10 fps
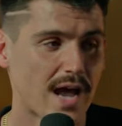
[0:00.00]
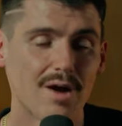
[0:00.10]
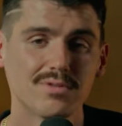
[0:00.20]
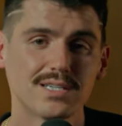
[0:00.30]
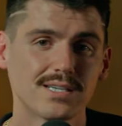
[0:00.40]

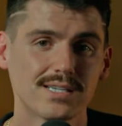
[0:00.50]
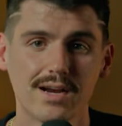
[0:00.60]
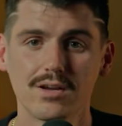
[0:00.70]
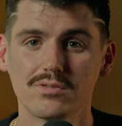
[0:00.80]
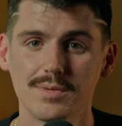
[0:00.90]
I was the
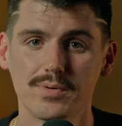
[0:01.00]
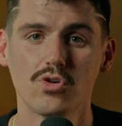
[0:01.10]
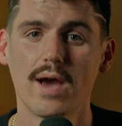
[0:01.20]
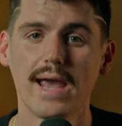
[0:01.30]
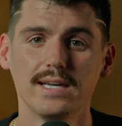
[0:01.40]

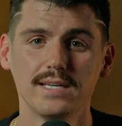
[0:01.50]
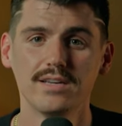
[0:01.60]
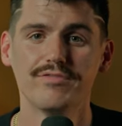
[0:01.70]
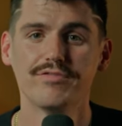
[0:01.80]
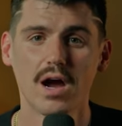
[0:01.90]
stereotypical ADD
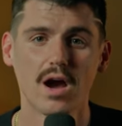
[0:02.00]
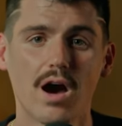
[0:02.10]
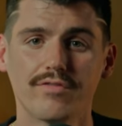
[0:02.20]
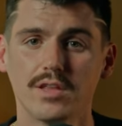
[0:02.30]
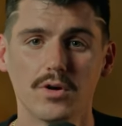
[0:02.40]
f-
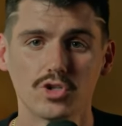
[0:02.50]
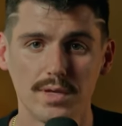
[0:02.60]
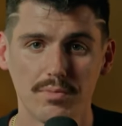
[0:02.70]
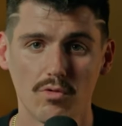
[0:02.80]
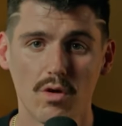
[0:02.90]
off that most
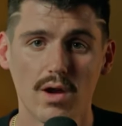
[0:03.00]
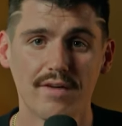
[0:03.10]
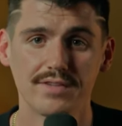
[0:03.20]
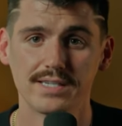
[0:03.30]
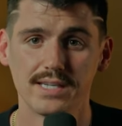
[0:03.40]
people wrote
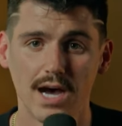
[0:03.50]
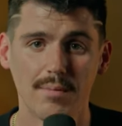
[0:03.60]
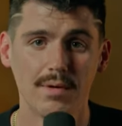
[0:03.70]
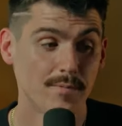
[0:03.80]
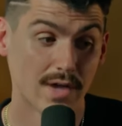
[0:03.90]
off as
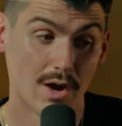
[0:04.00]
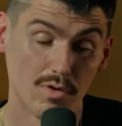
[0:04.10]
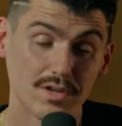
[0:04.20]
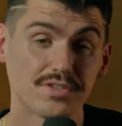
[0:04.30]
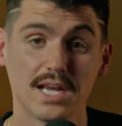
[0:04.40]
dumb. I
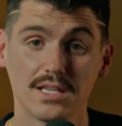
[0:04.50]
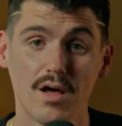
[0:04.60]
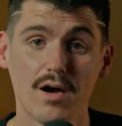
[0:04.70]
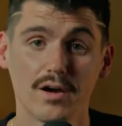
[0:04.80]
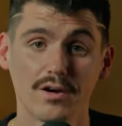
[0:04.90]
would have stayed
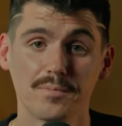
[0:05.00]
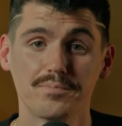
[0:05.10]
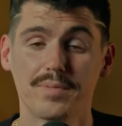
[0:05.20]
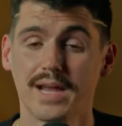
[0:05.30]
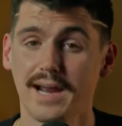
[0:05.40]
longer,
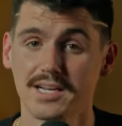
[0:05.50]
but I got